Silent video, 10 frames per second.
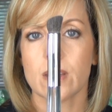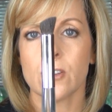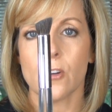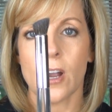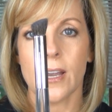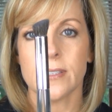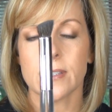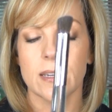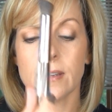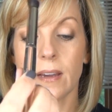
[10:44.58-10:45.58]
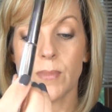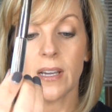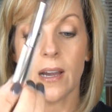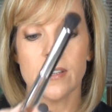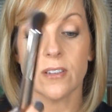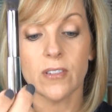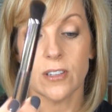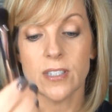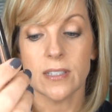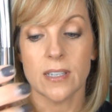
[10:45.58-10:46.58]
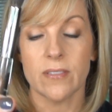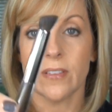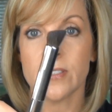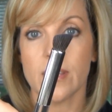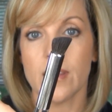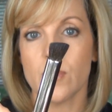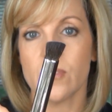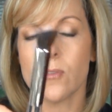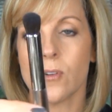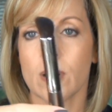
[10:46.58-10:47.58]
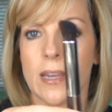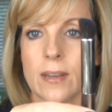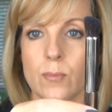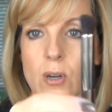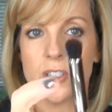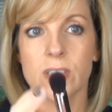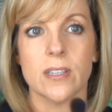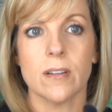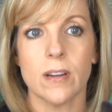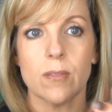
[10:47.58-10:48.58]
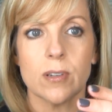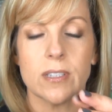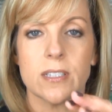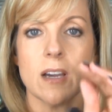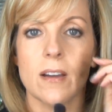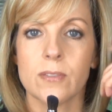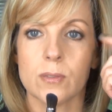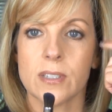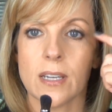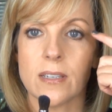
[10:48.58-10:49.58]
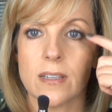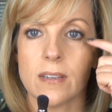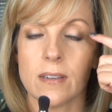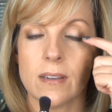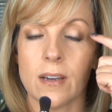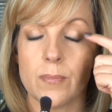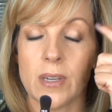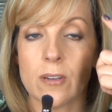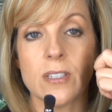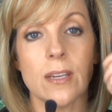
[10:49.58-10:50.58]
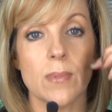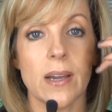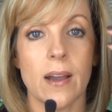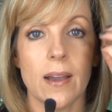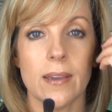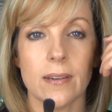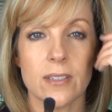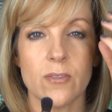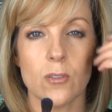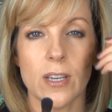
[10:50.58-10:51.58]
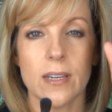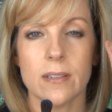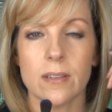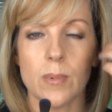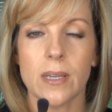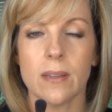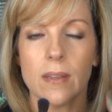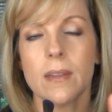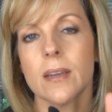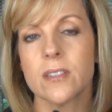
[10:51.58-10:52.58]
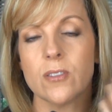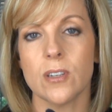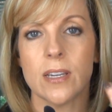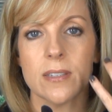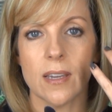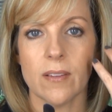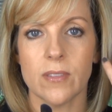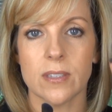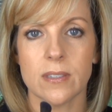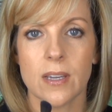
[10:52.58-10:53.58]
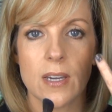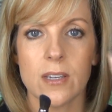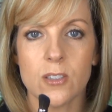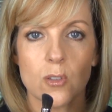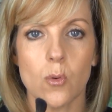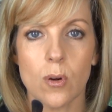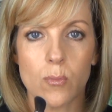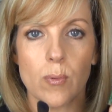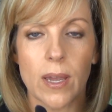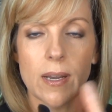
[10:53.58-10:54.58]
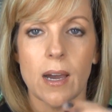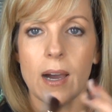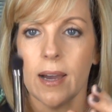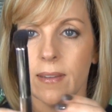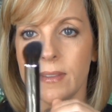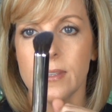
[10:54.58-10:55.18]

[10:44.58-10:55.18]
your eye skin. My eyes are very sensitive, I've said that before, and brushes that are not really soft will tend to irritate my eye and exfoliate a little bit, and then the next few days I have this sore red eye.